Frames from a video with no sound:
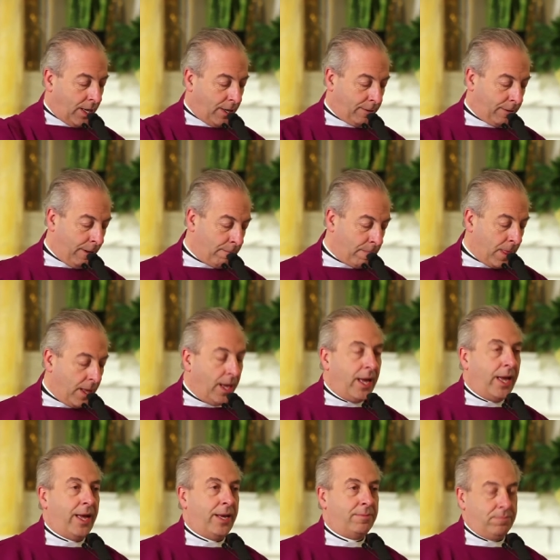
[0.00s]
Okay.
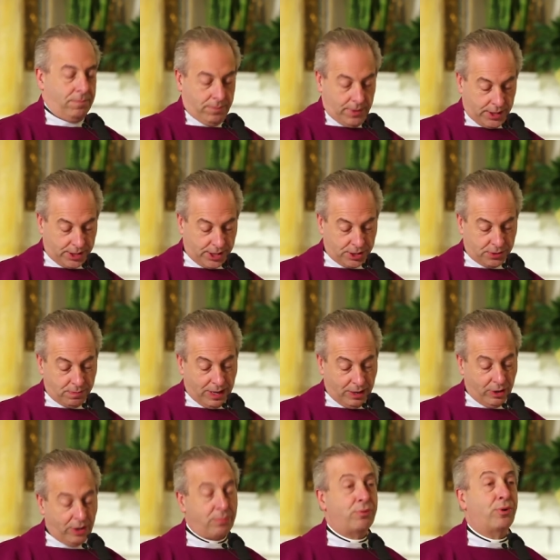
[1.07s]
And it says
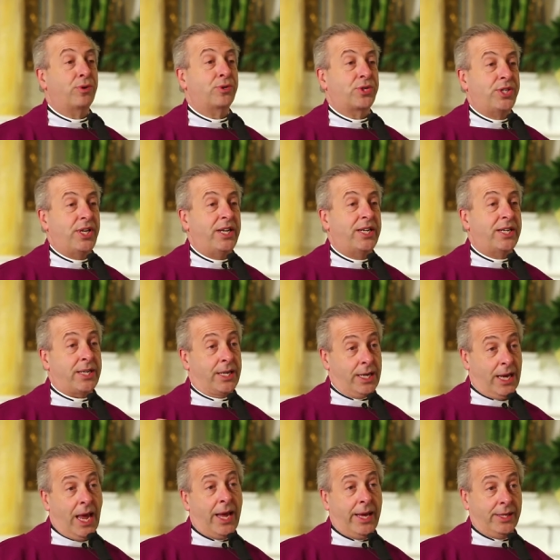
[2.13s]
Mary proceeded in
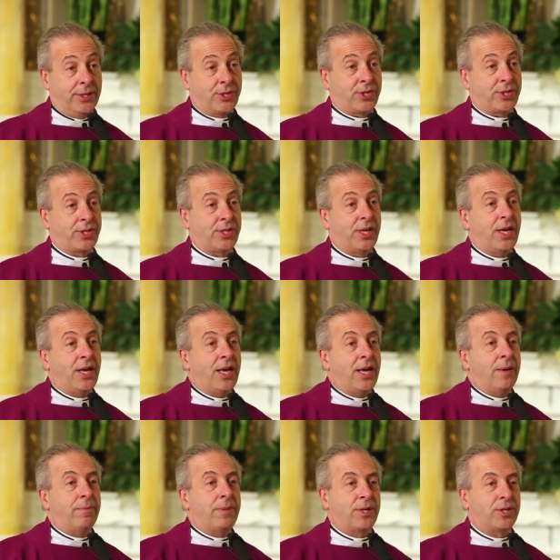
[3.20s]
haste,
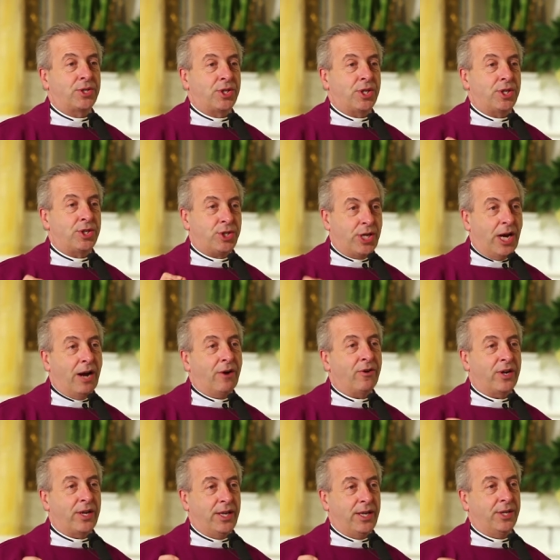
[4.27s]
because
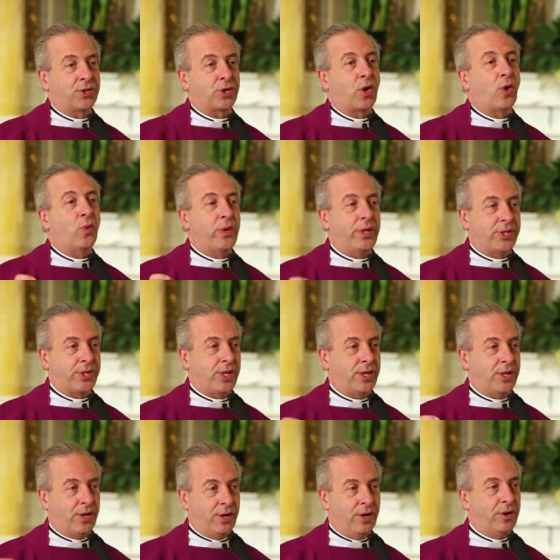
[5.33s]
charity is always
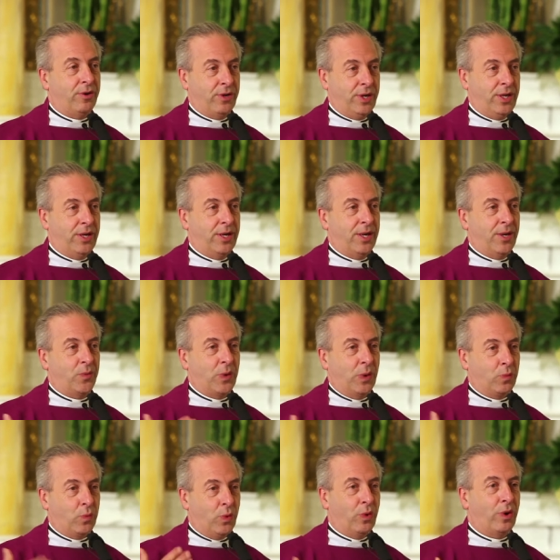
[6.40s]
in a hurry.
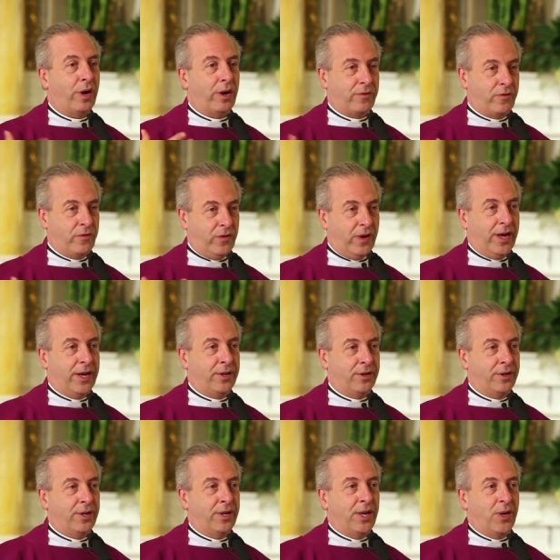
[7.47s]
When we're on
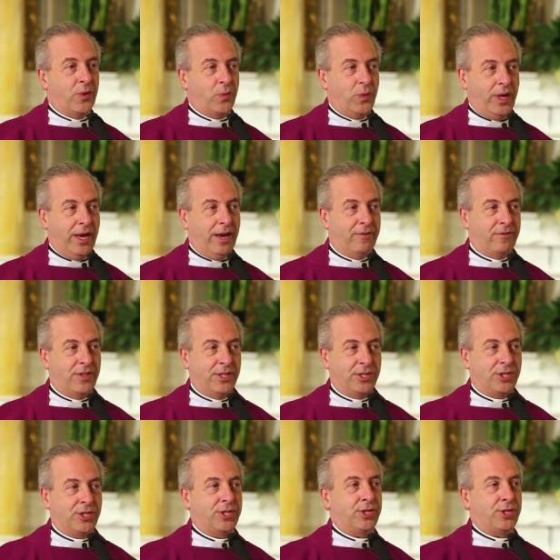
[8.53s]
fire, we have
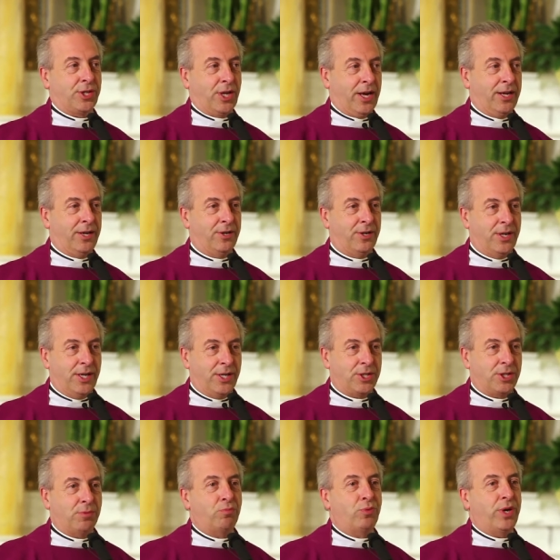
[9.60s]
this desire
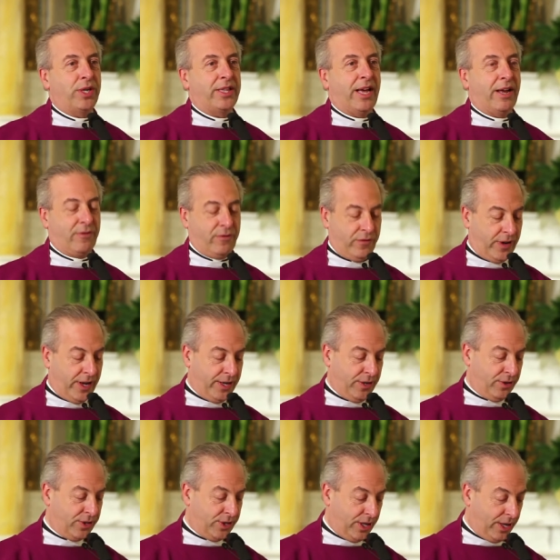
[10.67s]
to bring that
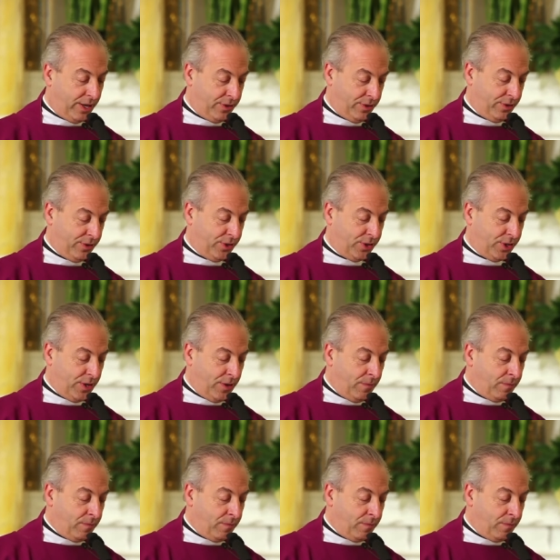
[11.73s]
fire to others.